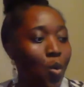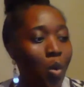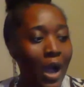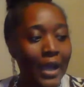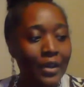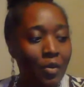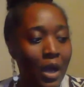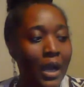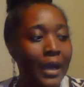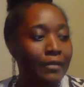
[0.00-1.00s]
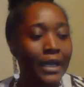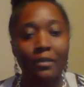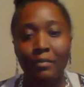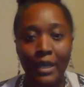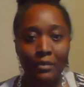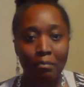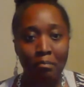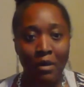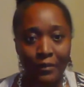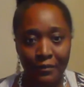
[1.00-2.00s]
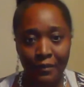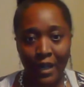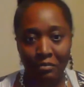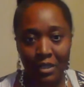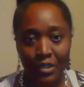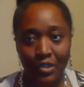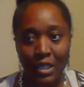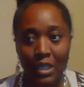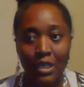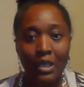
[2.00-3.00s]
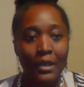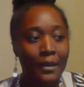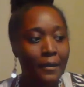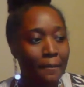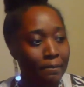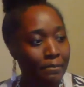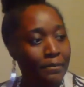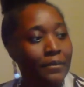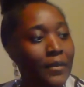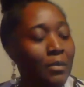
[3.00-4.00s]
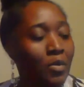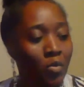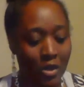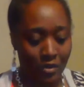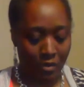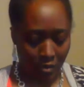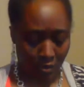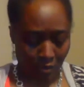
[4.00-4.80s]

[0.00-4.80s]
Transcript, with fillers: Now, why do I recommend buffered vitamin C? Number one,